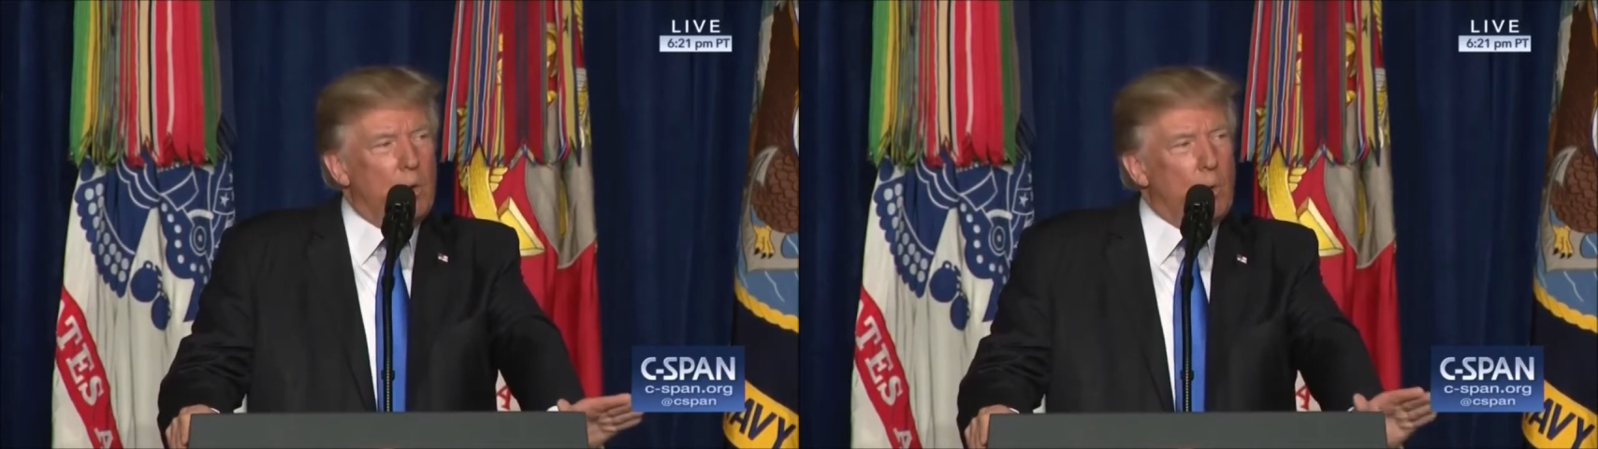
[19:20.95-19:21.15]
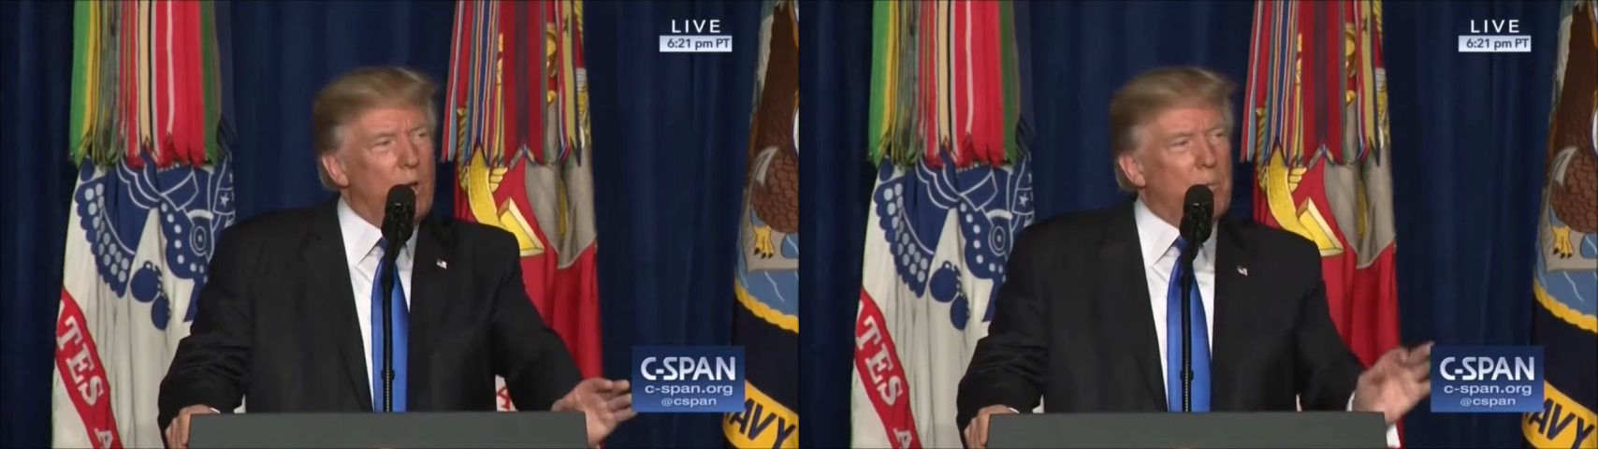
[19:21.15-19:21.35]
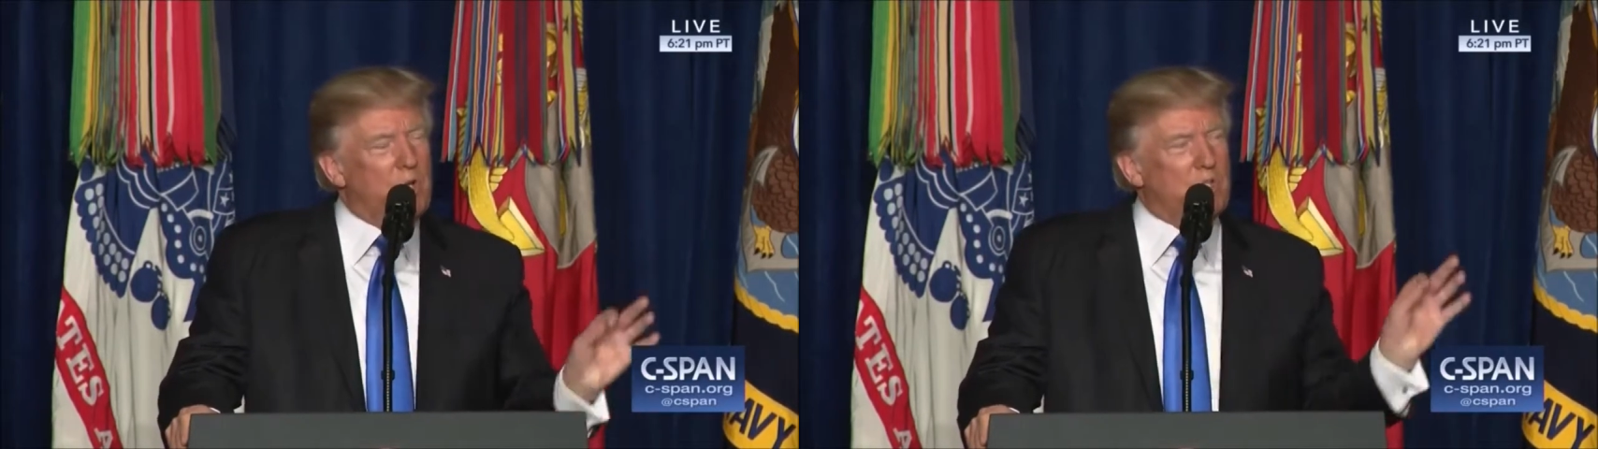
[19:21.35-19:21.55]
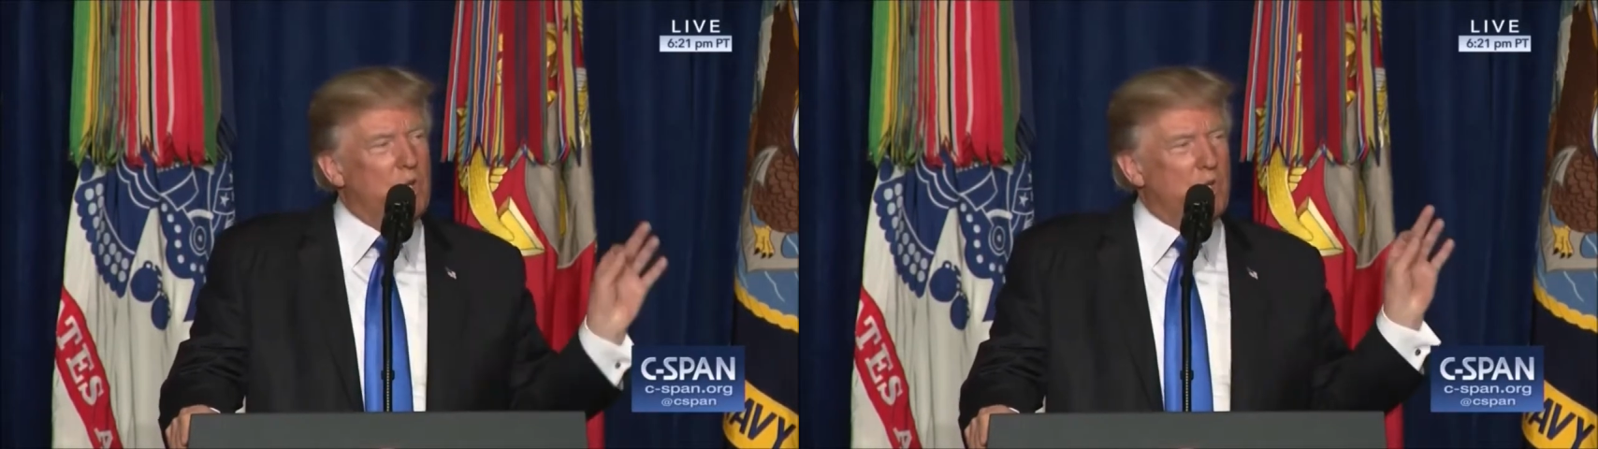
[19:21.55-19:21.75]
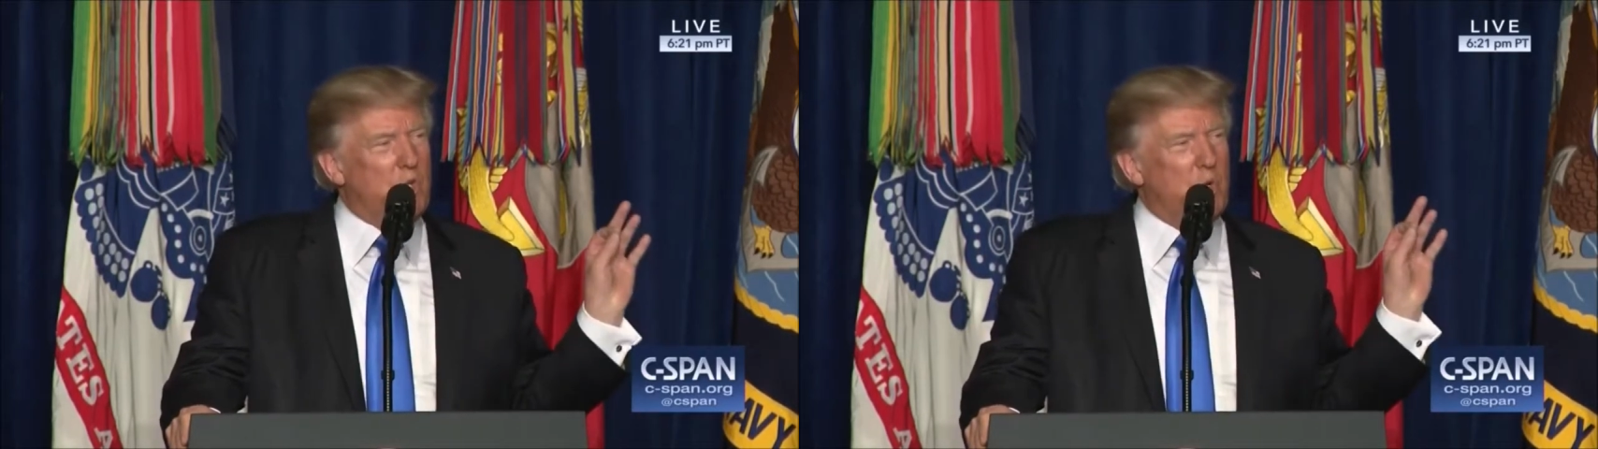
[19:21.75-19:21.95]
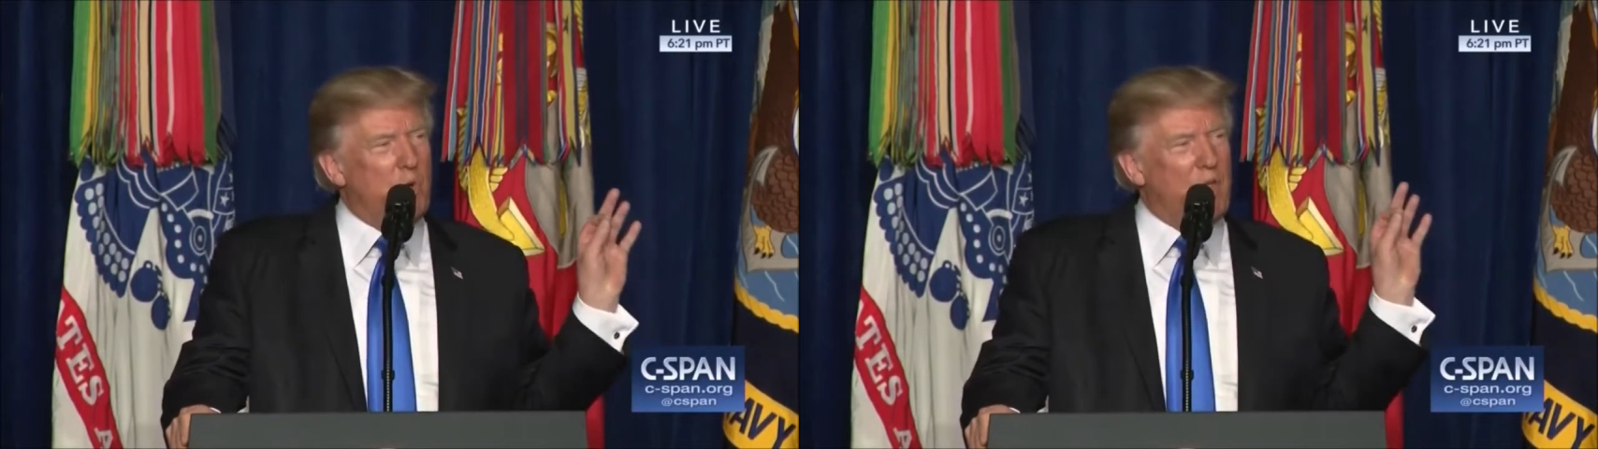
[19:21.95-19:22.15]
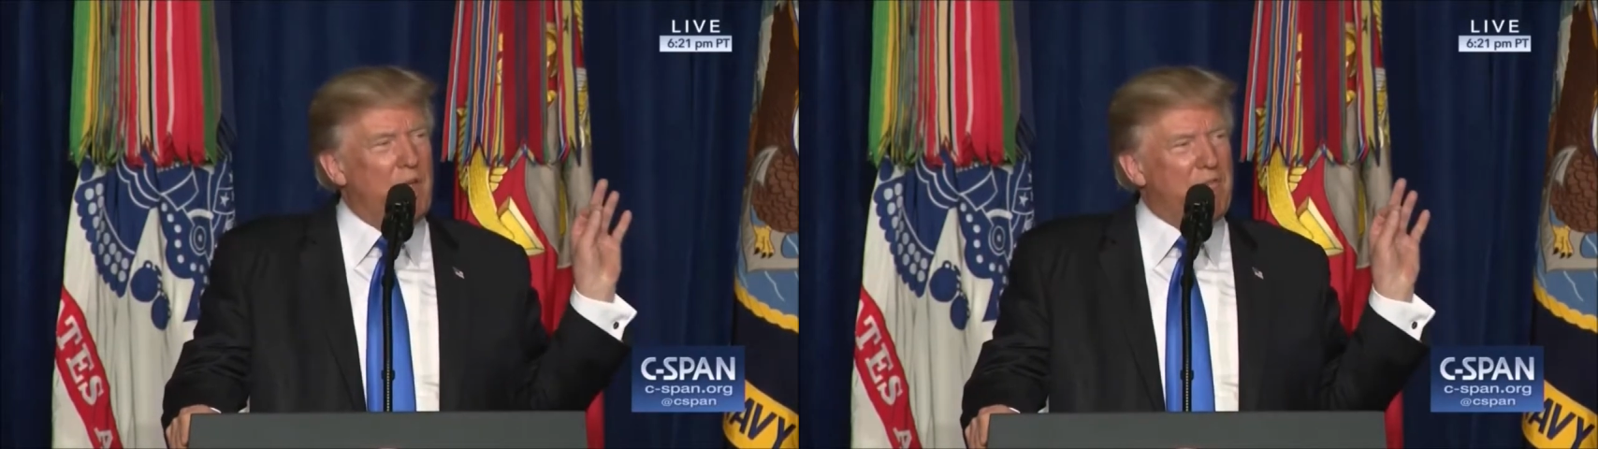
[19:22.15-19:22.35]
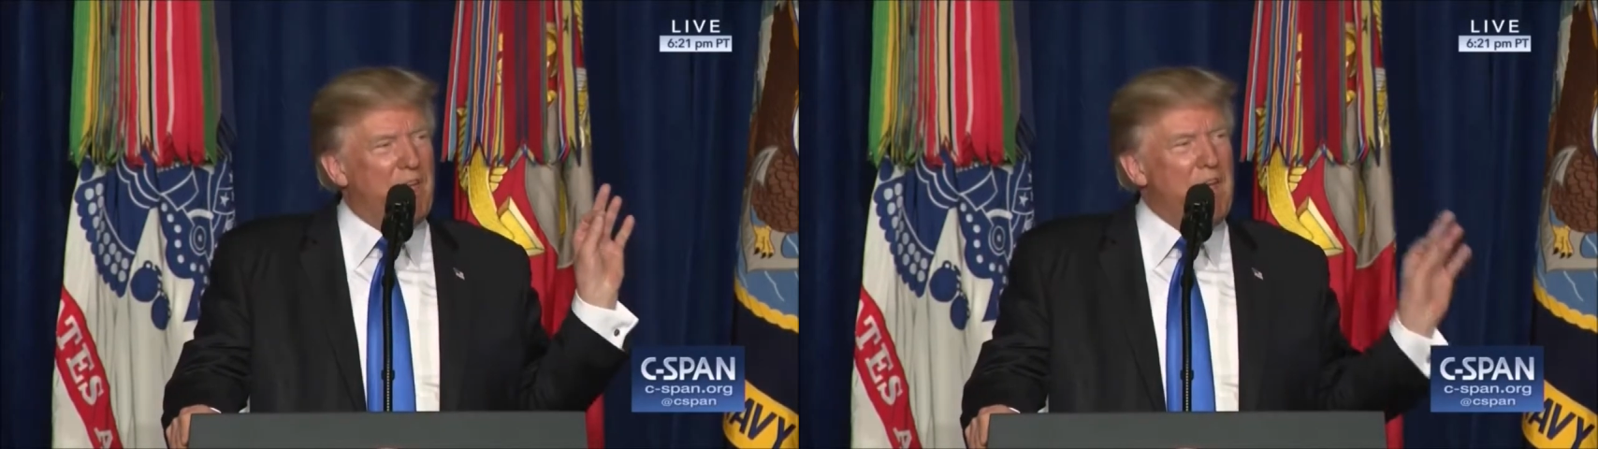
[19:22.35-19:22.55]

we must ensure they have